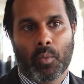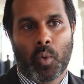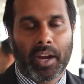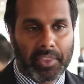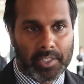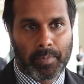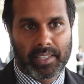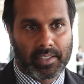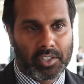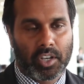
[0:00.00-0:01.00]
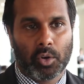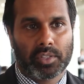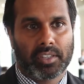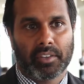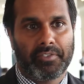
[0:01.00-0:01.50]
where this business
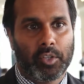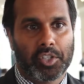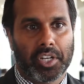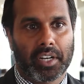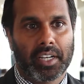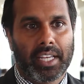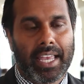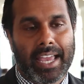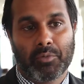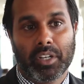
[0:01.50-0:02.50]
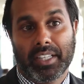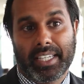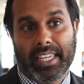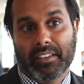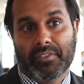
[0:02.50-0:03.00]
goes in the future and really
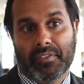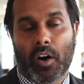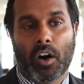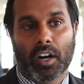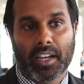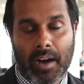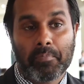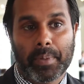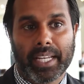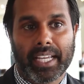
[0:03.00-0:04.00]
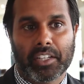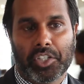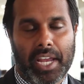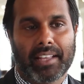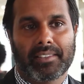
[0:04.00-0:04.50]
give our company a
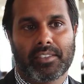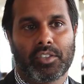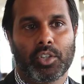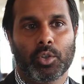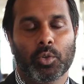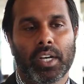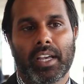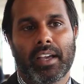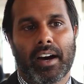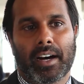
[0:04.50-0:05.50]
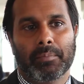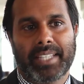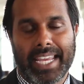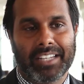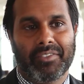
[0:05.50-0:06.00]
chance to um,
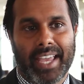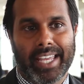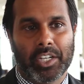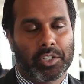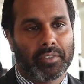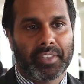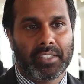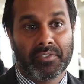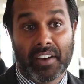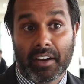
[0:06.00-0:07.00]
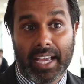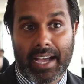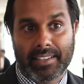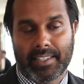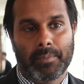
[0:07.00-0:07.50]
take advantage of these very
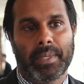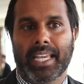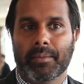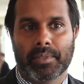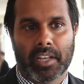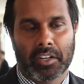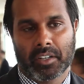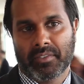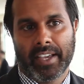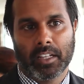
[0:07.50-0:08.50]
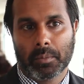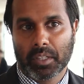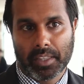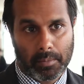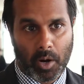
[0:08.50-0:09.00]
high CPMs that are
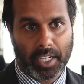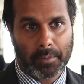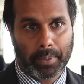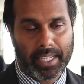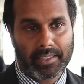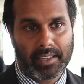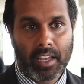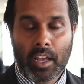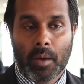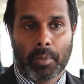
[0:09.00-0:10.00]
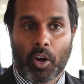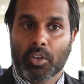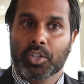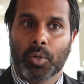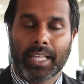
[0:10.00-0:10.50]
available in the marketplace, but
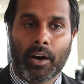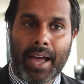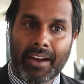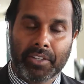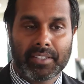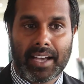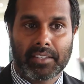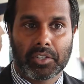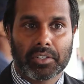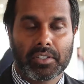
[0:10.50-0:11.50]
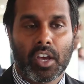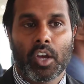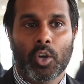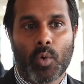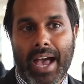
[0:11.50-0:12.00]
also allow advertisers
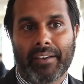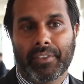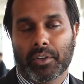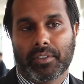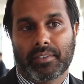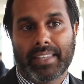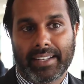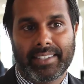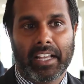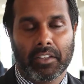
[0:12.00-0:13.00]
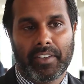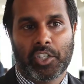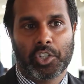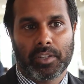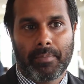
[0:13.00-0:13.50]
who have the, that
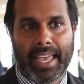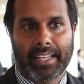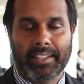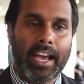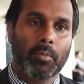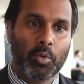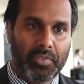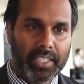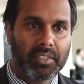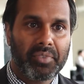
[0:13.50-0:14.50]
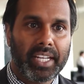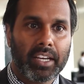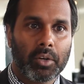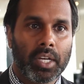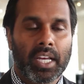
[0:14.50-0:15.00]
television demand now moving to
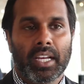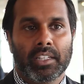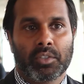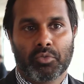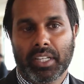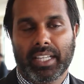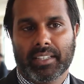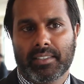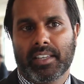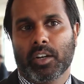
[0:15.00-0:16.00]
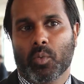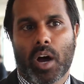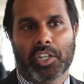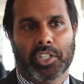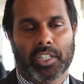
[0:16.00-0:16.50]
video to really consider
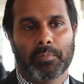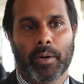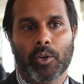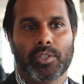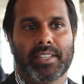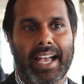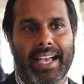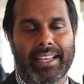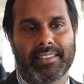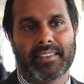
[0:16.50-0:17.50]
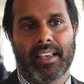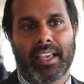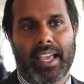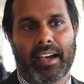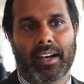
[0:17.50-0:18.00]
Washington Post as
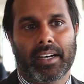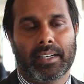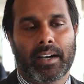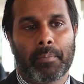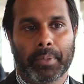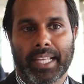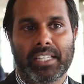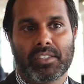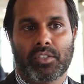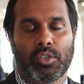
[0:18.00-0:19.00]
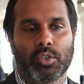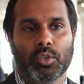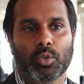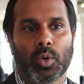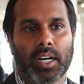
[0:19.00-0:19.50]
uh, a place
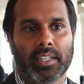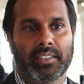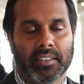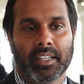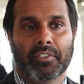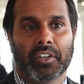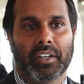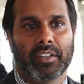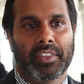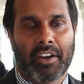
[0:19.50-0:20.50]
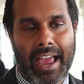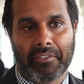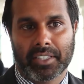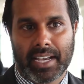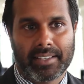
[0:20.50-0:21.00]
to uh, deliver their
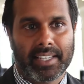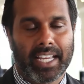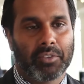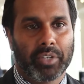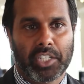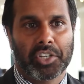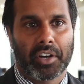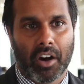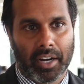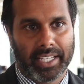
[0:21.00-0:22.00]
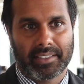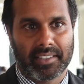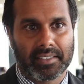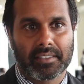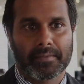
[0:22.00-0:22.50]
advertising and reach their
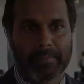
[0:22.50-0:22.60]
audiences.